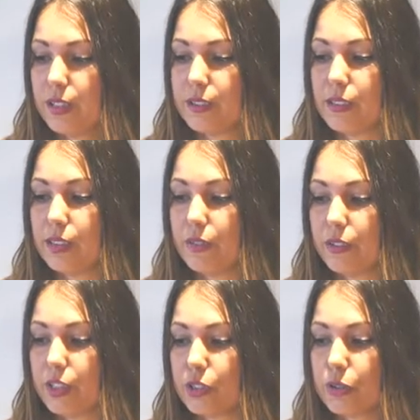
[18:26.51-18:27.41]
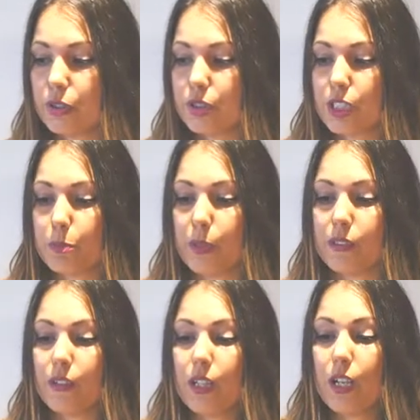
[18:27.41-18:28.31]
The scientific discourse
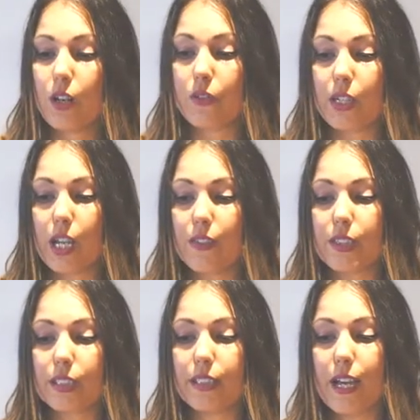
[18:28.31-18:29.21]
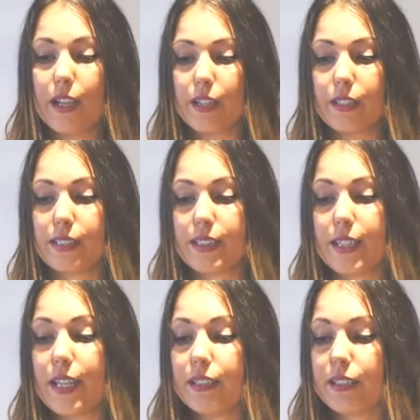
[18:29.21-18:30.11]
speaks of the Neanderthal diet as
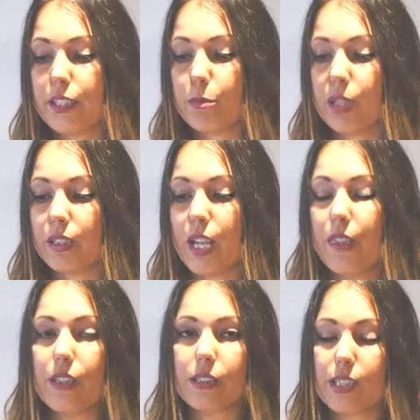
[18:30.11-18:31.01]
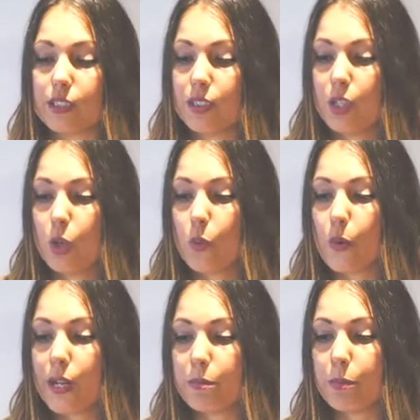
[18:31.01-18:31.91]
an entity, but Neanderthals
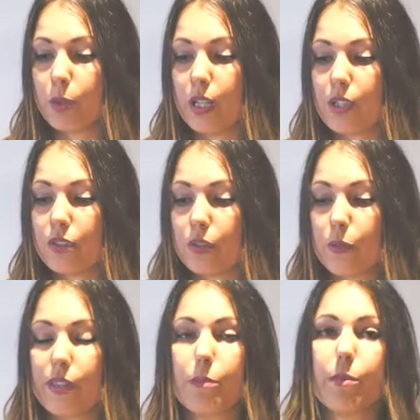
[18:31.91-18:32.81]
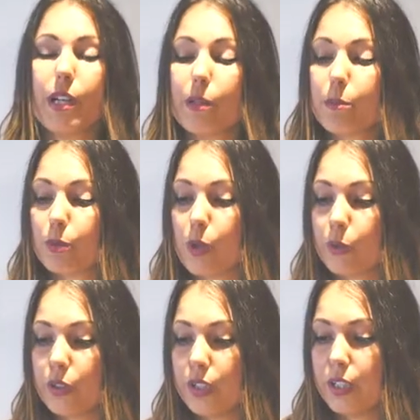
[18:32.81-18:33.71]
were a population with a very
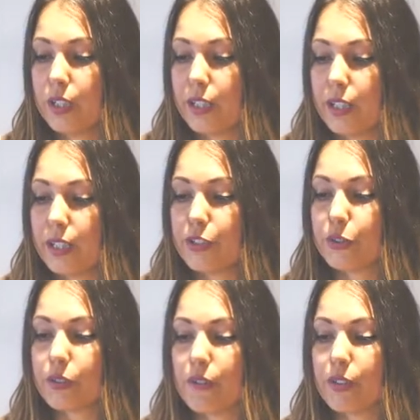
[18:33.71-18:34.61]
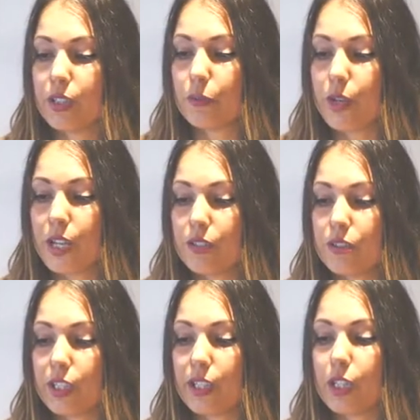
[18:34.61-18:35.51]
broad uh, geographical
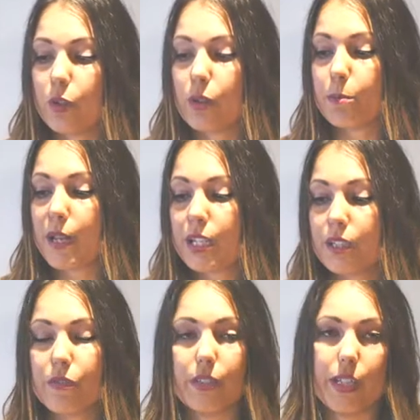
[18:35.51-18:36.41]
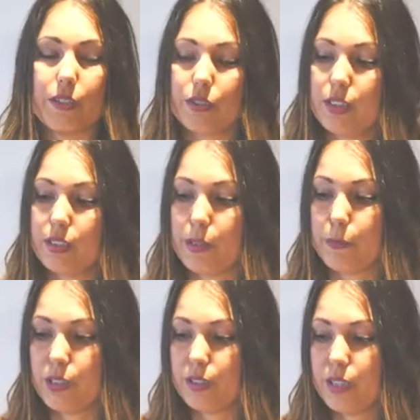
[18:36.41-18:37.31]
range that included many different
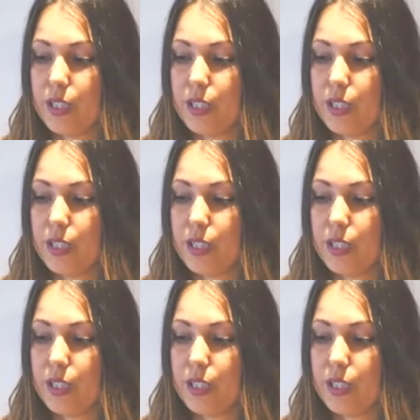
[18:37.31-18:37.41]
ecosystems.